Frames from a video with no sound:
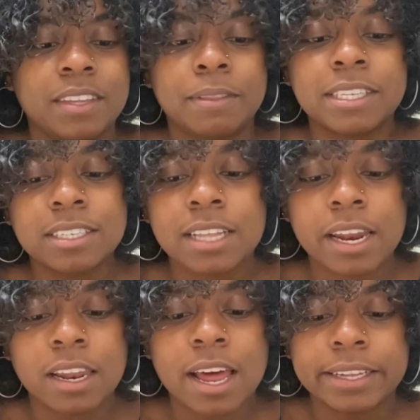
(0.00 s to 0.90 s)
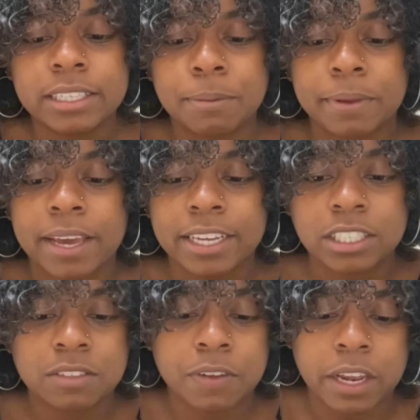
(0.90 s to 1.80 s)
This is not a lot to me. I
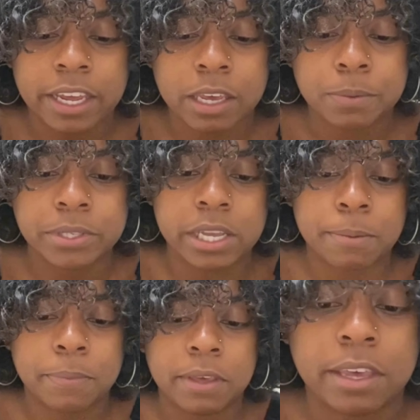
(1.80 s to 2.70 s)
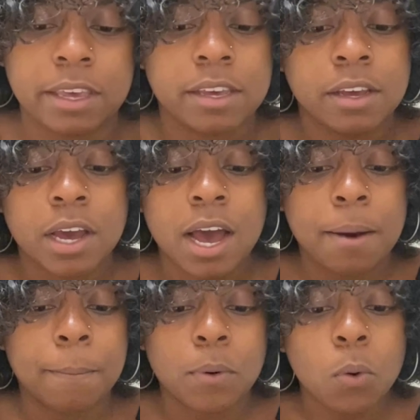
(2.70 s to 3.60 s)
just felt like it was gonna be
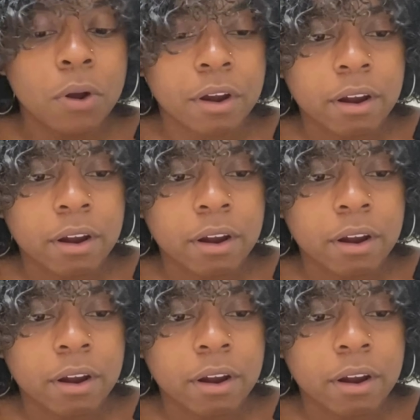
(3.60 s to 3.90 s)
more.